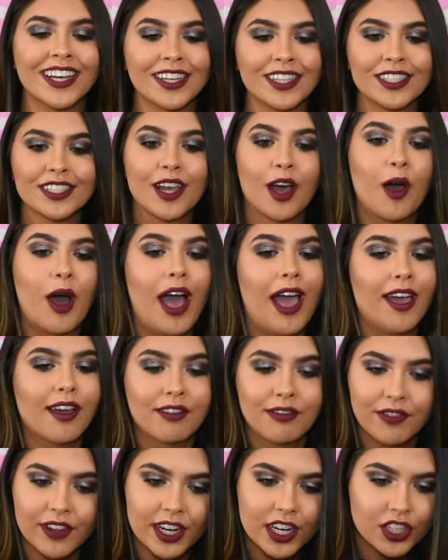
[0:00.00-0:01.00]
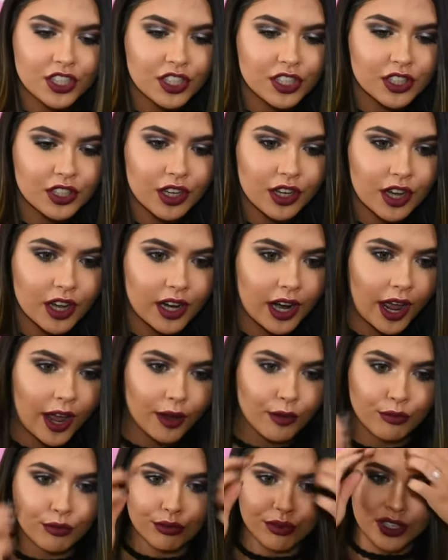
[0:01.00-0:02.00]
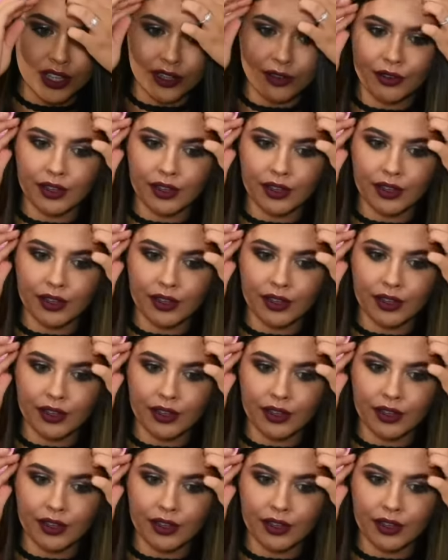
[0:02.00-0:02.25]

So I have finished this look, and I really,